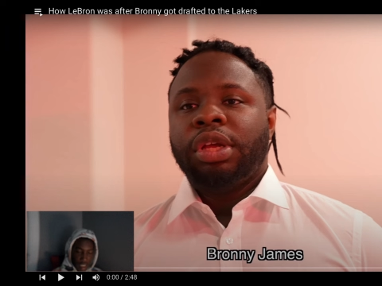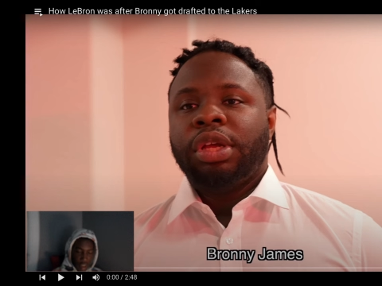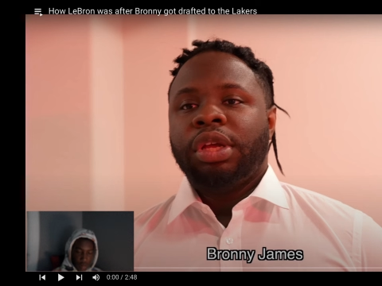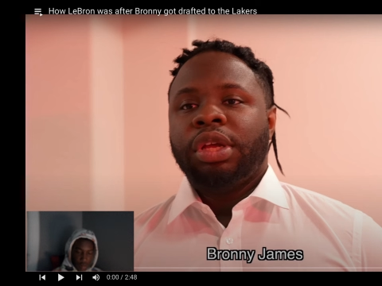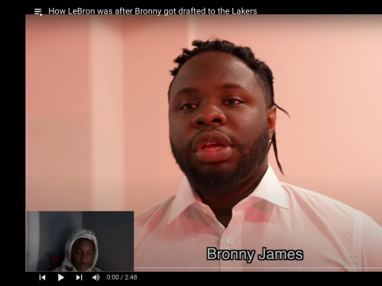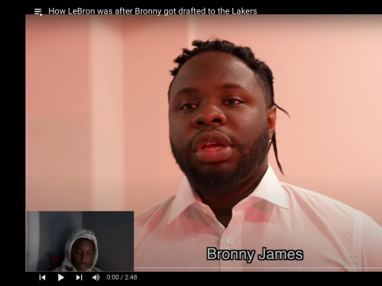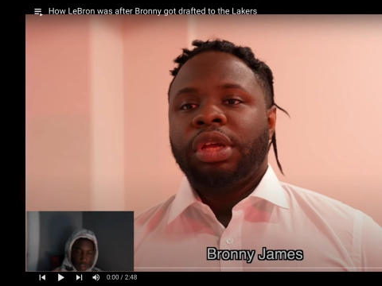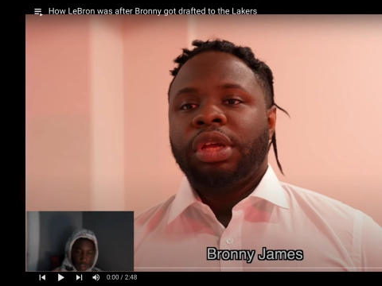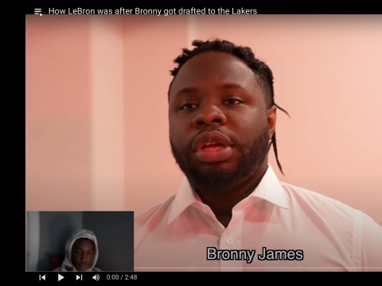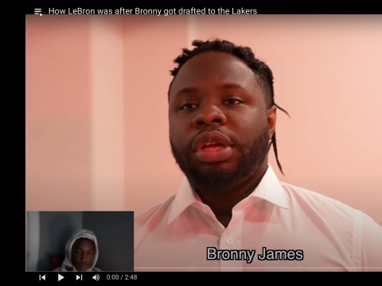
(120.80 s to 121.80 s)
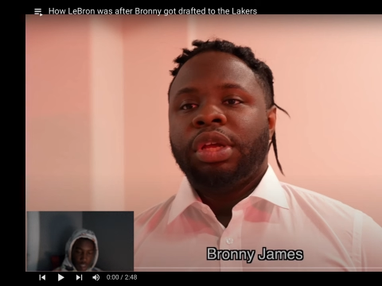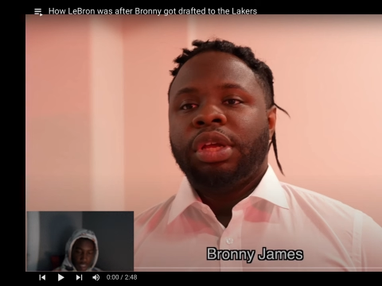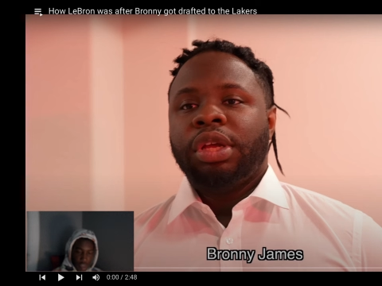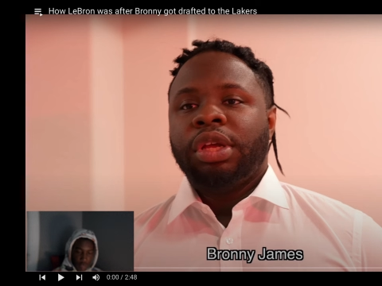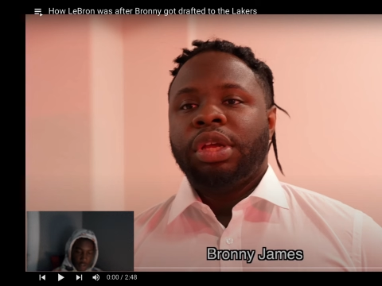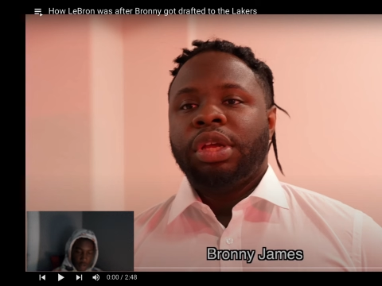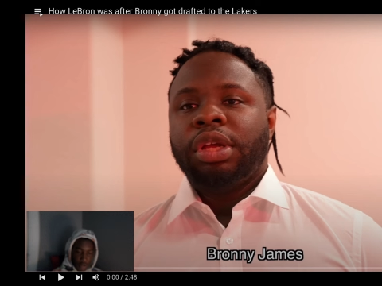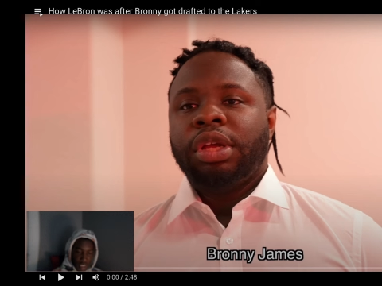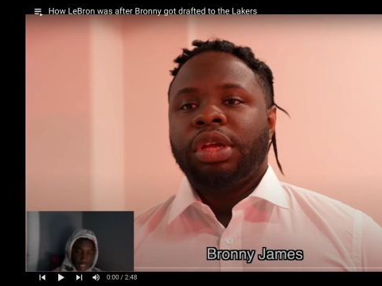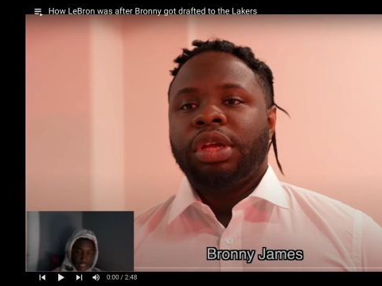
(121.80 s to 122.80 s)
And only been out for
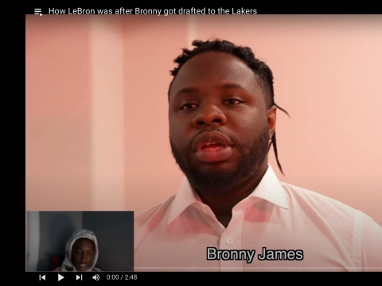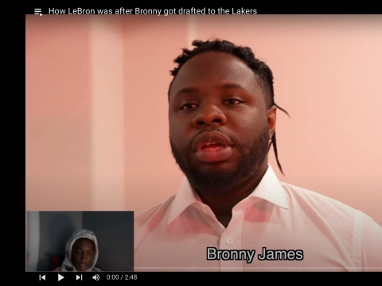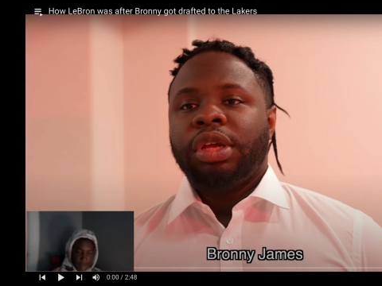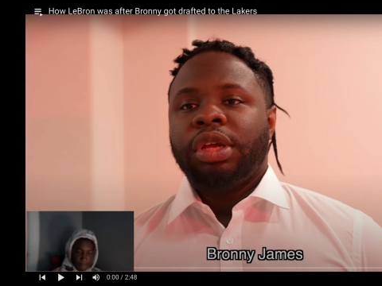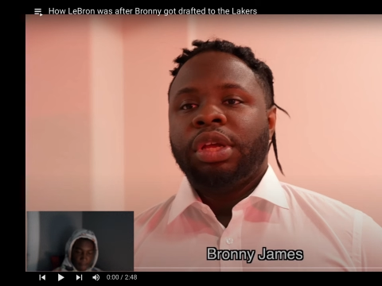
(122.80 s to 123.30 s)
two days.